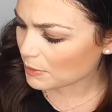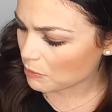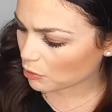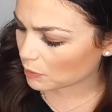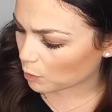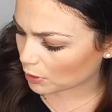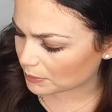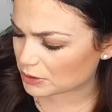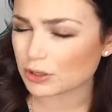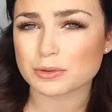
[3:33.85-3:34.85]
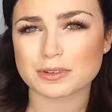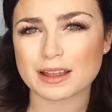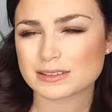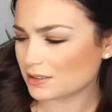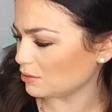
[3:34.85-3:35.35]
bit more warm tone.
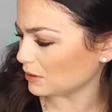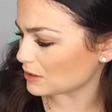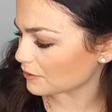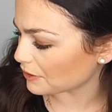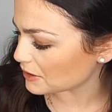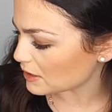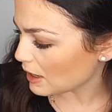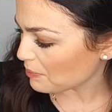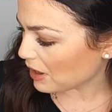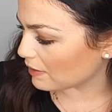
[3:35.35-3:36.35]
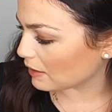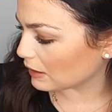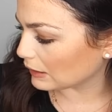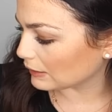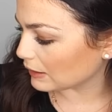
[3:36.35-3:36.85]
That's the only difference. And
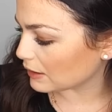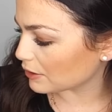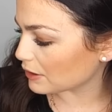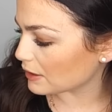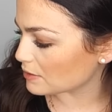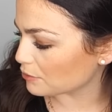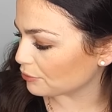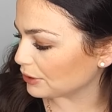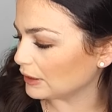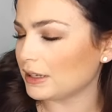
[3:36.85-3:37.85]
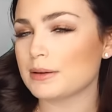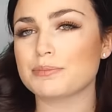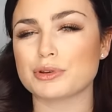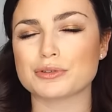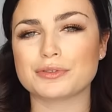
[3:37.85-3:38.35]
then Leader is a really
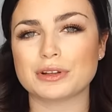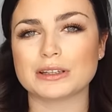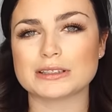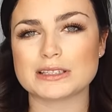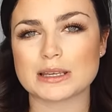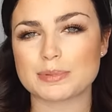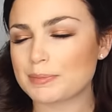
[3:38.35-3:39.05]
beautiful deep